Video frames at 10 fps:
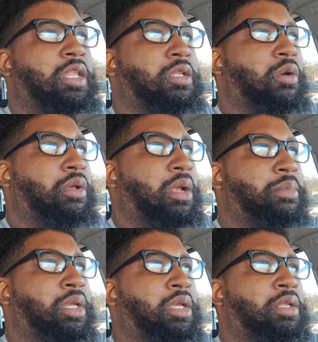You know what I
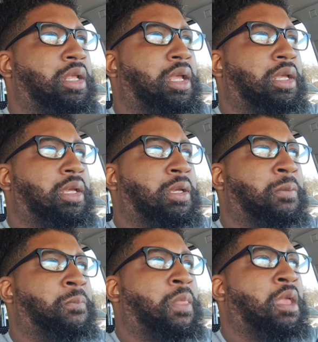mean?
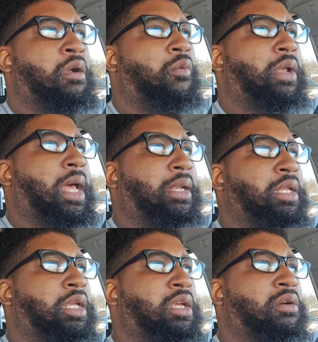And what I
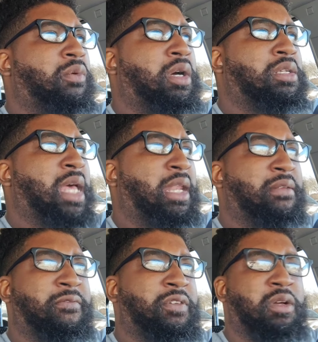did was I
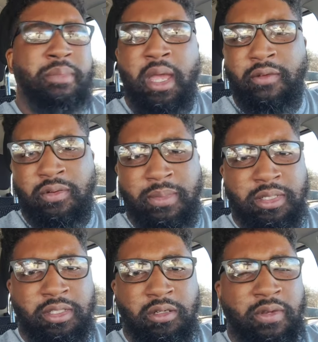didn't feel bad for
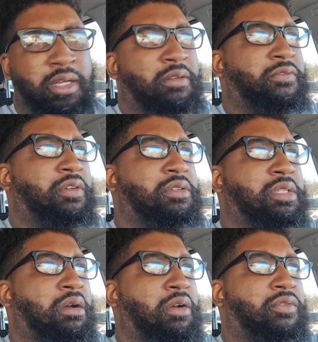myself. I didn't feel
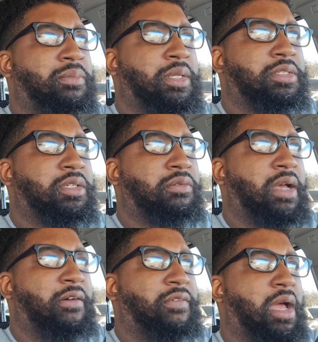sorry for myself.
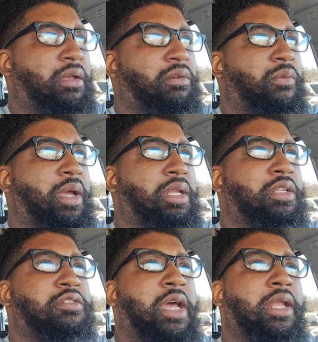I found a way
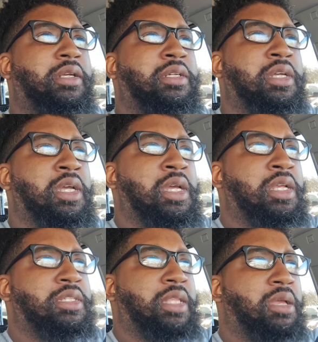to try to
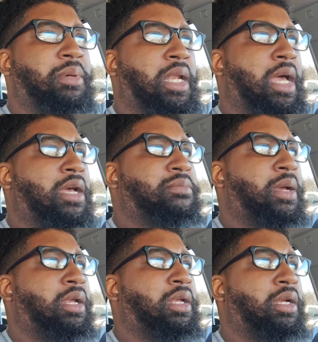stabilize
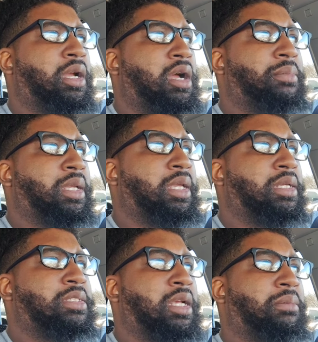my income and
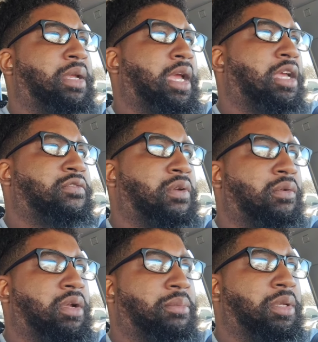get some cash flow
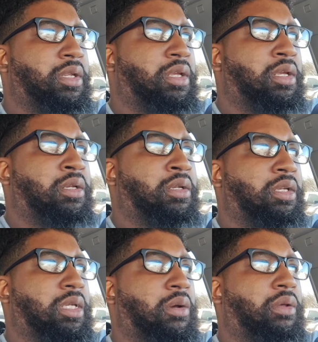coming in.
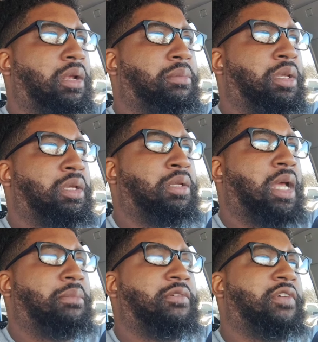You know what I mean?
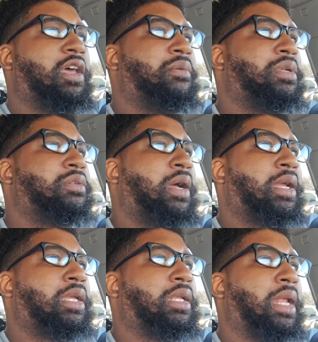I'm a veteran, so I
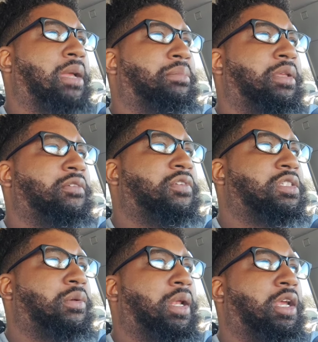get like benefits,
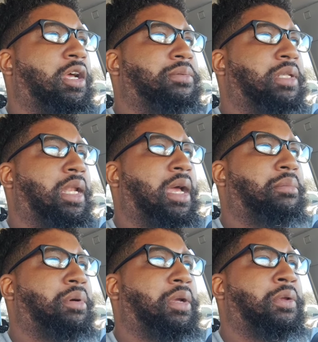so that helps a
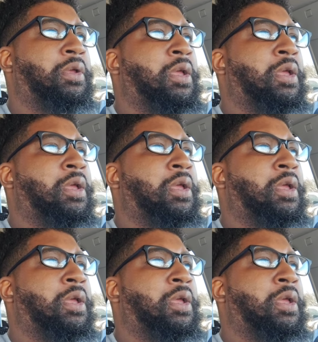lot. But,